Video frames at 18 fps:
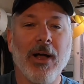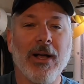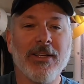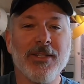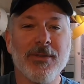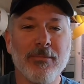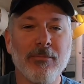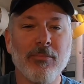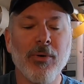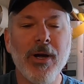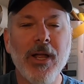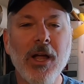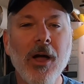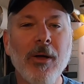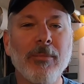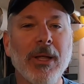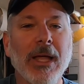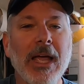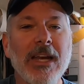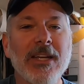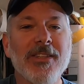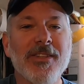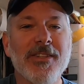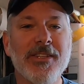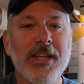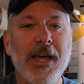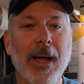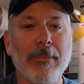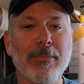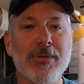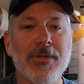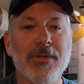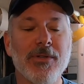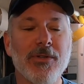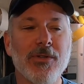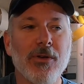has some pretty complicated steps
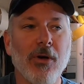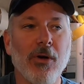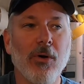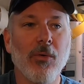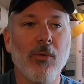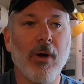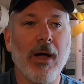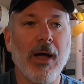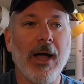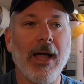so uh,